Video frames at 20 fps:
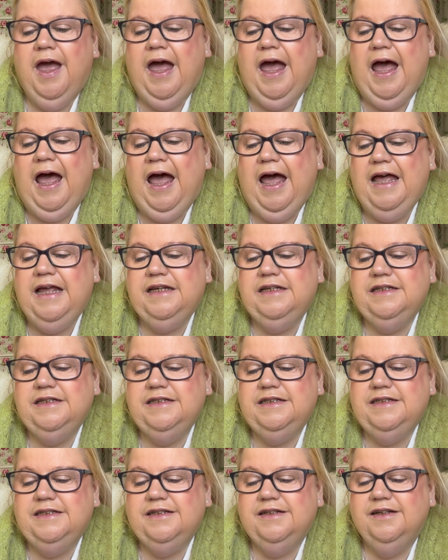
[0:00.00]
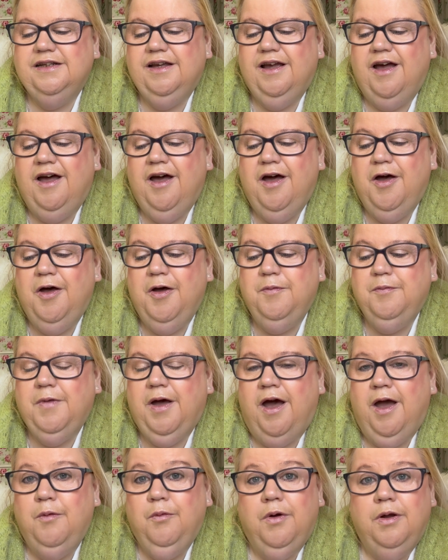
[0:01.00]
And
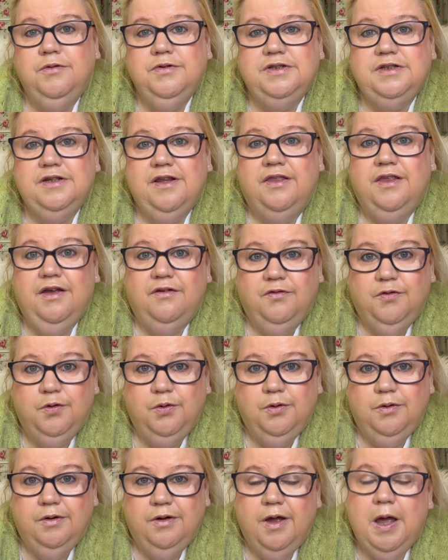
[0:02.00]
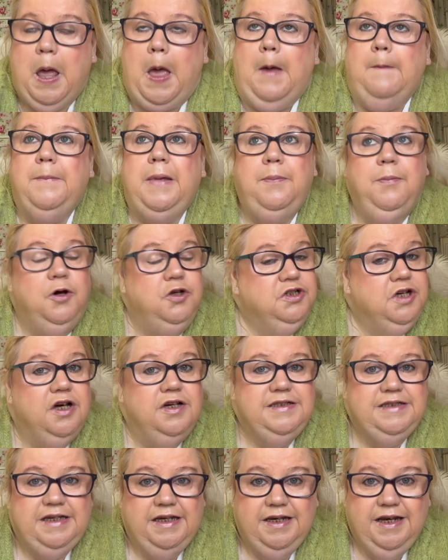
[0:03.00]
I won't, therefore, be
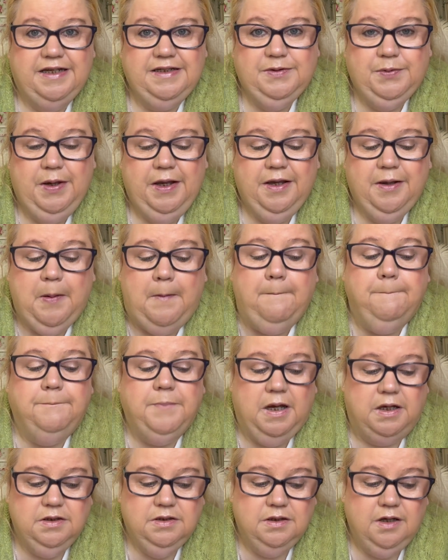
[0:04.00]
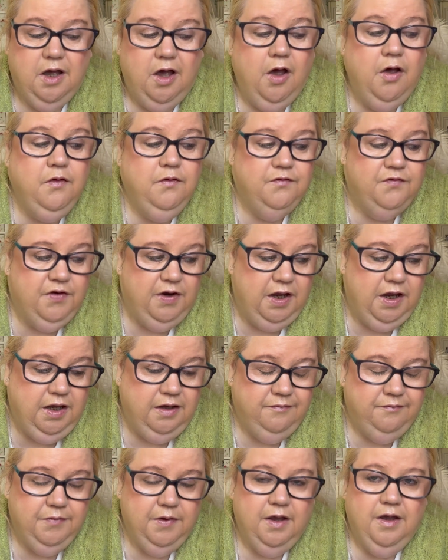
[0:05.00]
podcasting next week, but
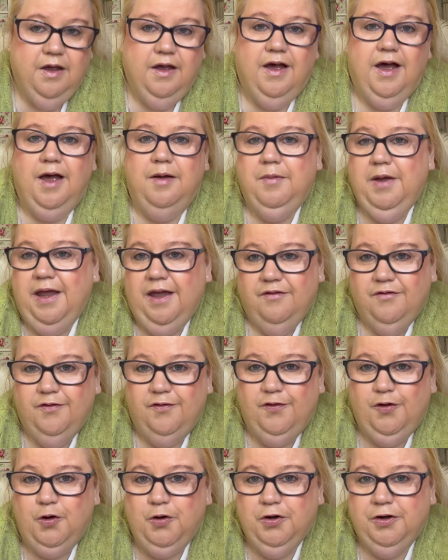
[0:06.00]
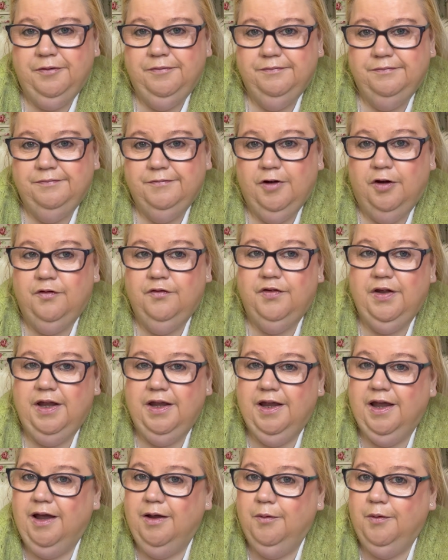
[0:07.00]
hopefully I may have a vlog of
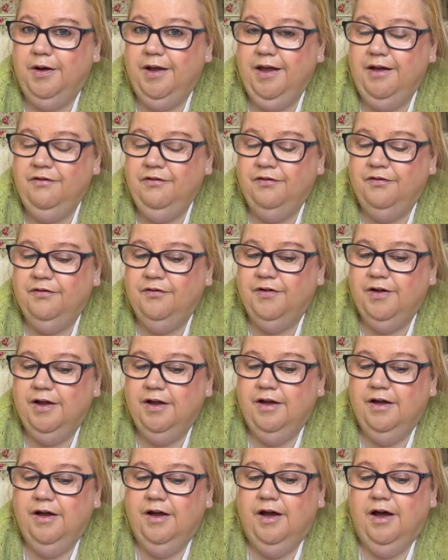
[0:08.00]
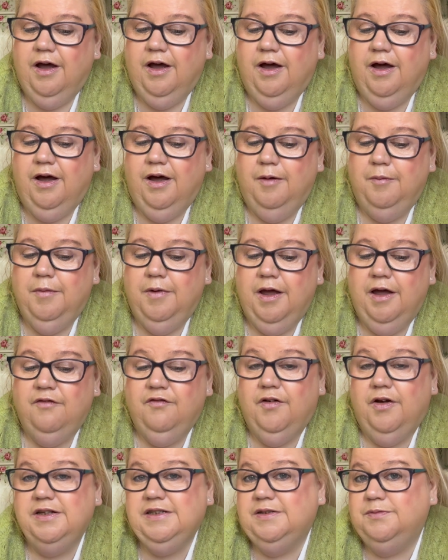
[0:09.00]
EAYF,
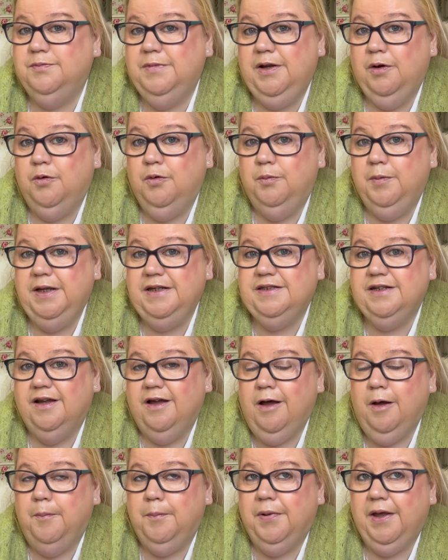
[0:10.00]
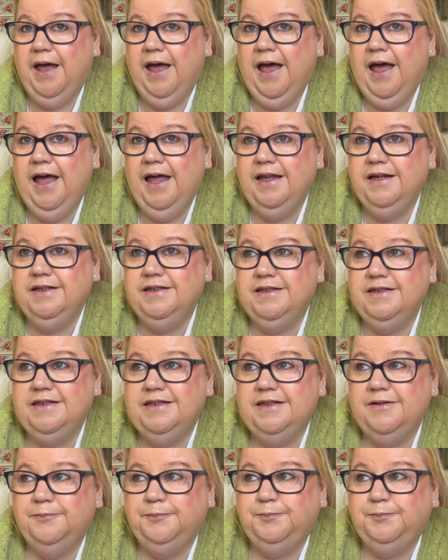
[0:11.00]
of us all meeting up, and